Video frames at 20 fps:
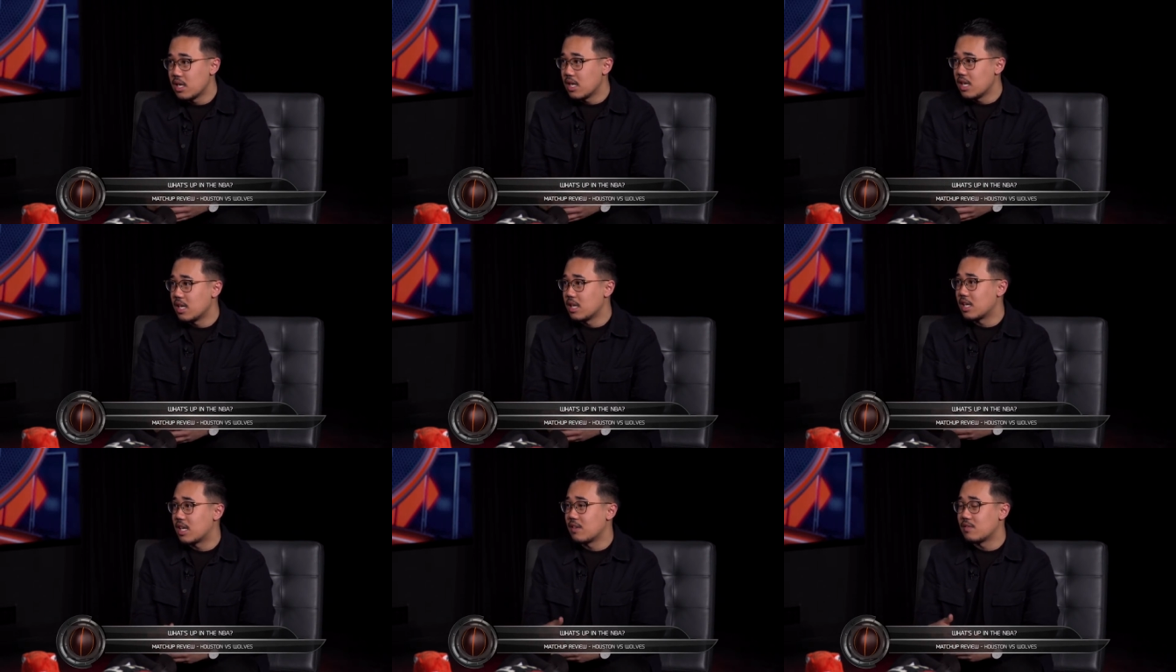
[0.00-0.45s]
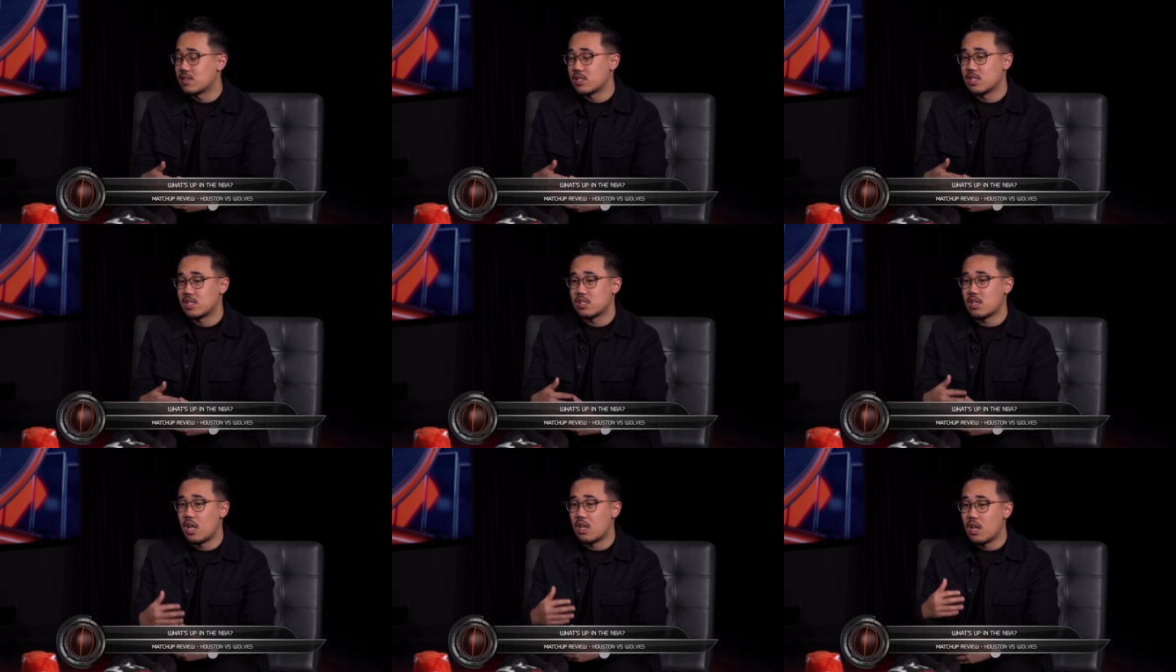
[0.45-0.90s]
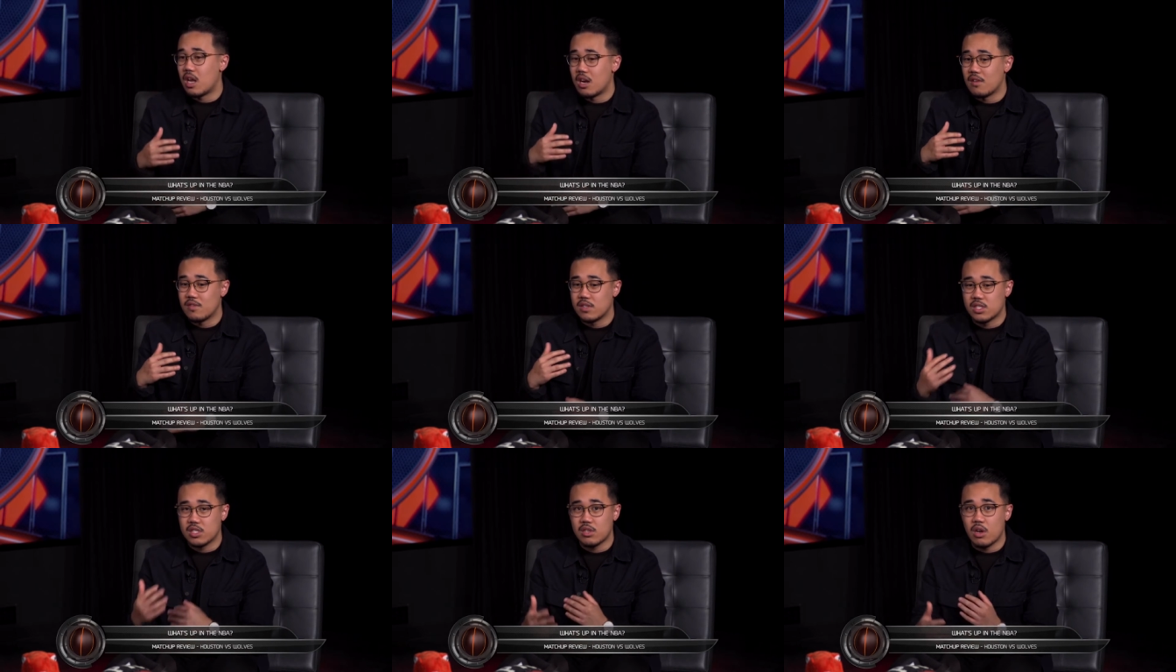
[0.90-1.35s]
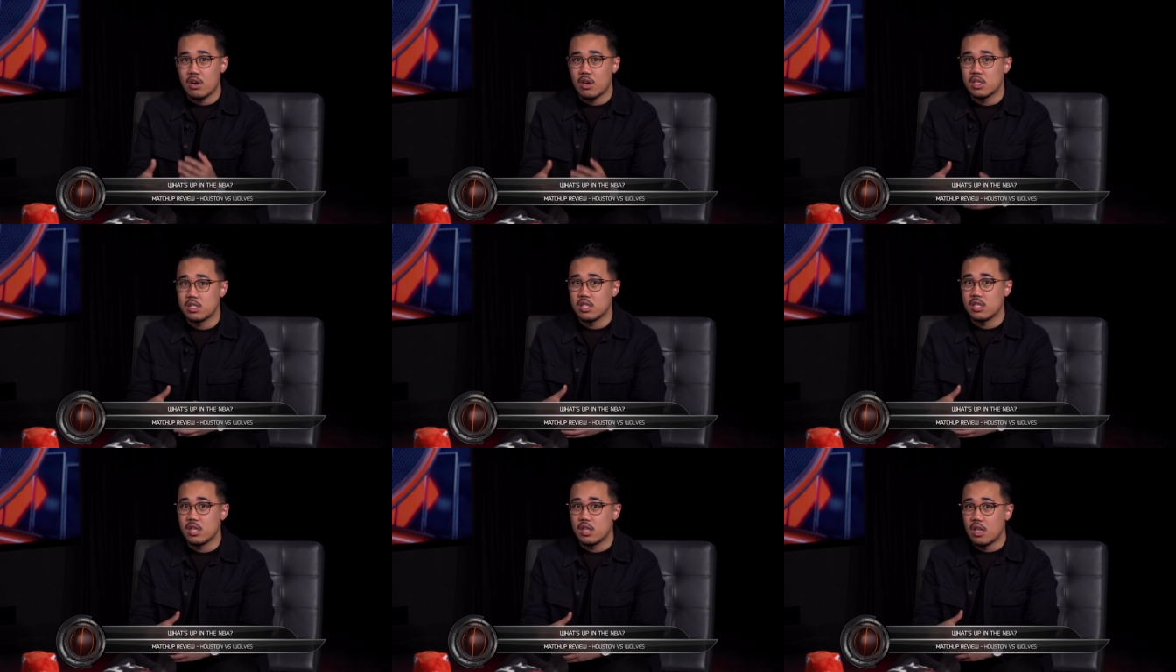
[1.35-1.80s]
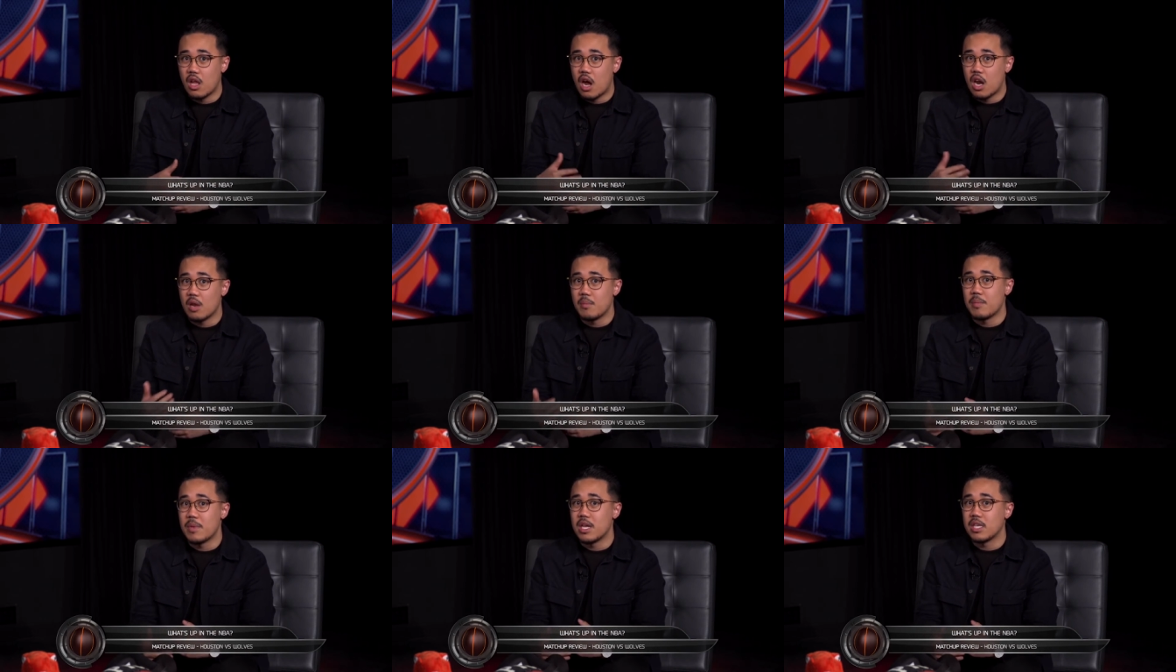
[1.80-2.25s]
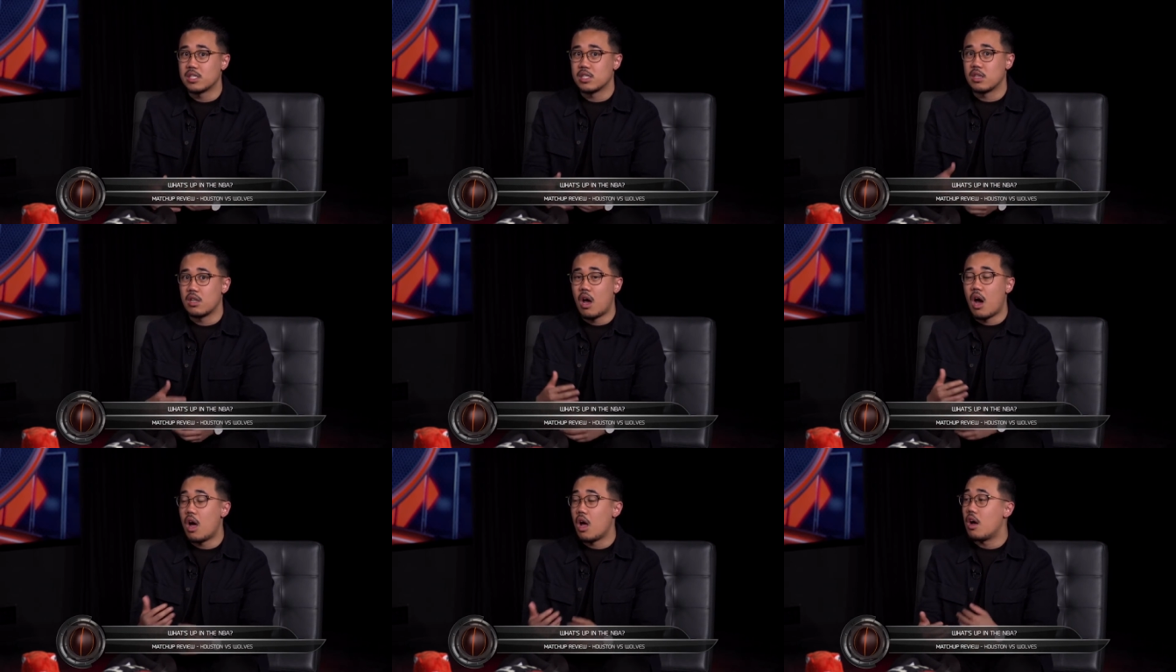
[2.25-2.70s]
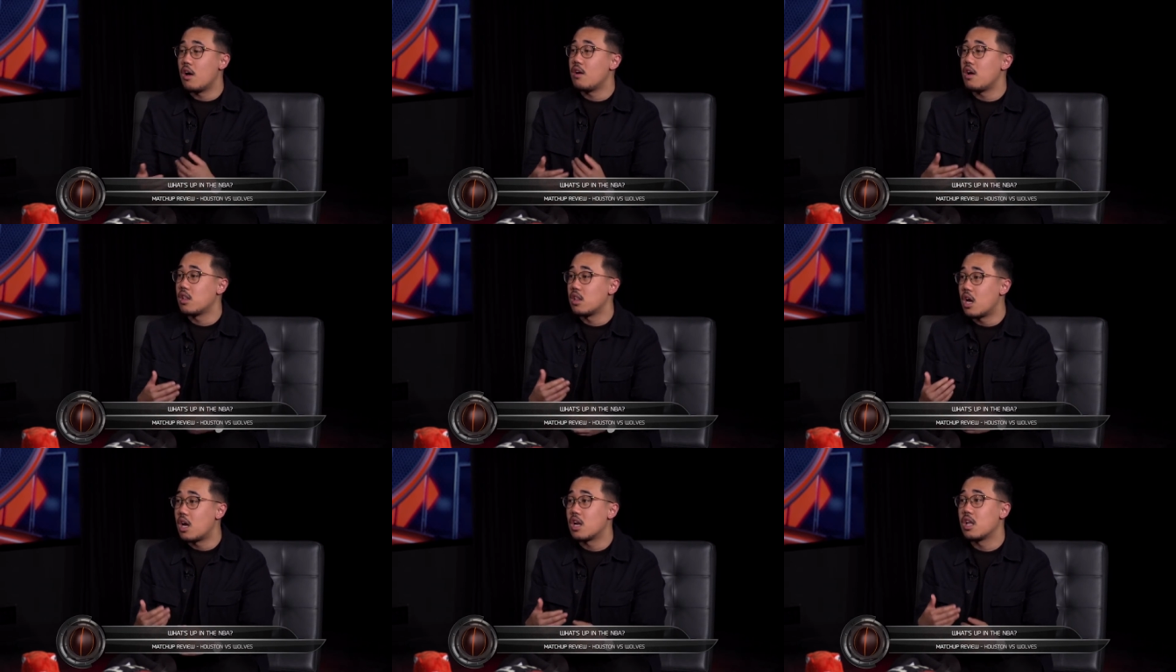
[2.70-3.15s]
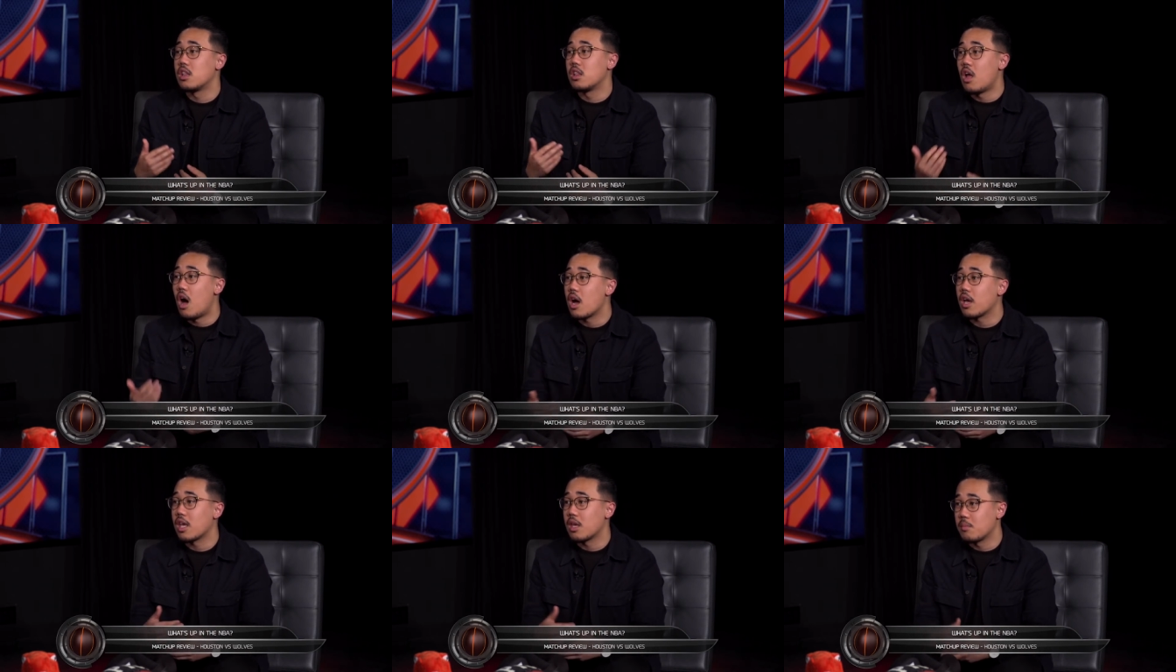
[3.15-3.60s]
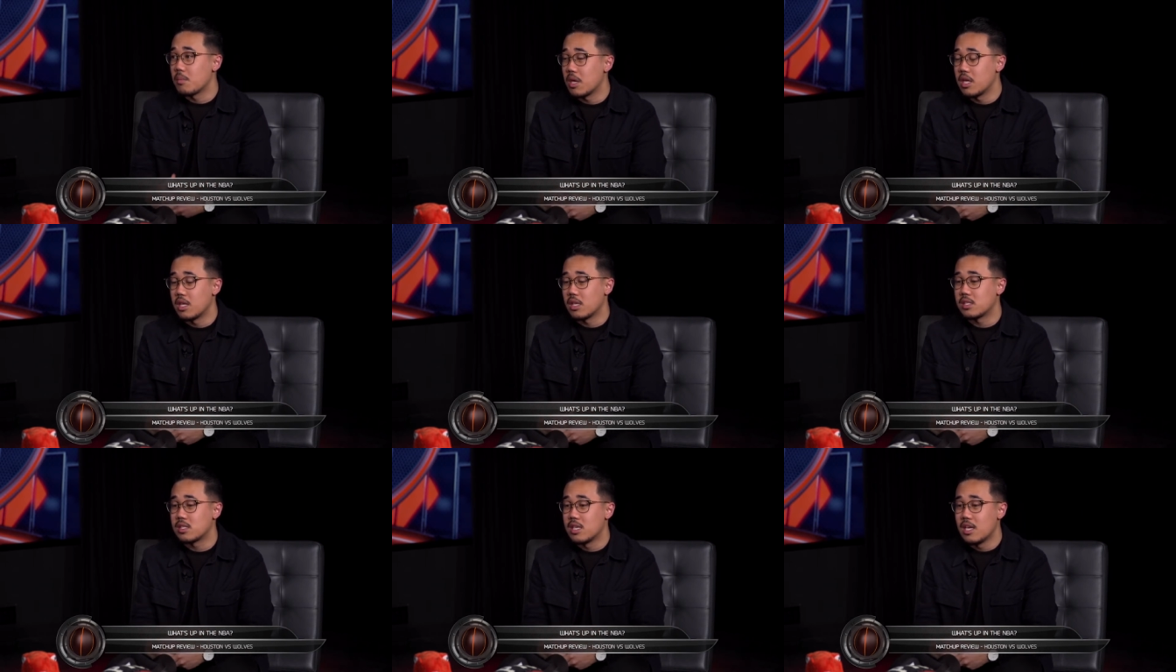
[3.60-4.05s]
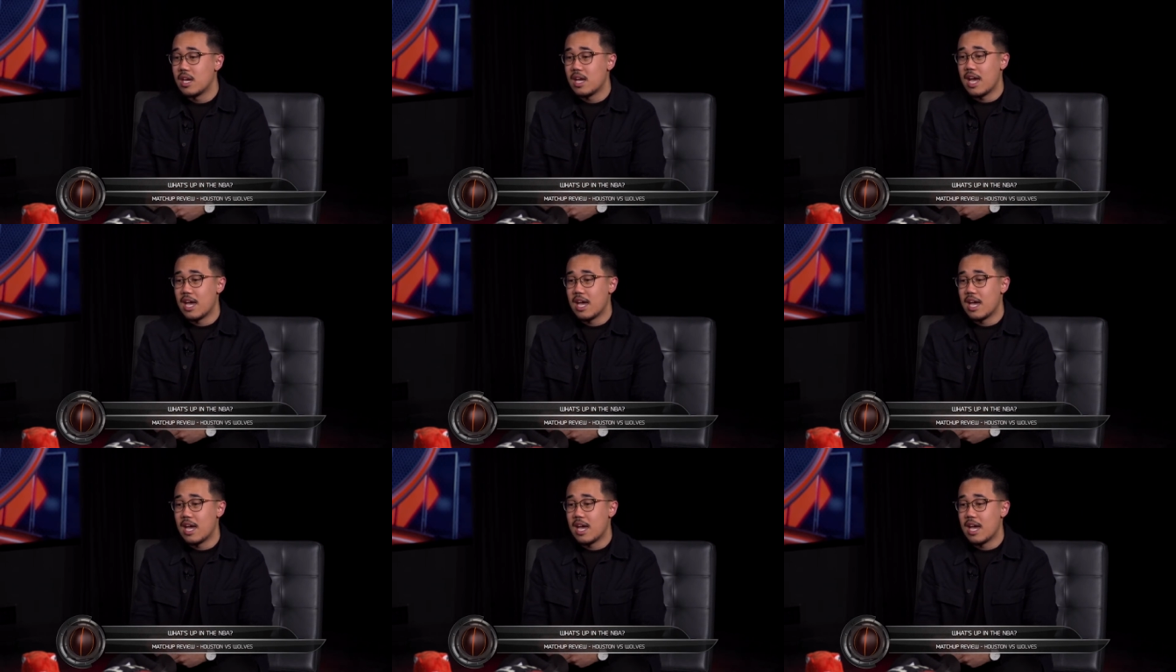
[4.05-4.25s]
He gives us a lot of his starters a lot of minutes, a lot of logging minutes,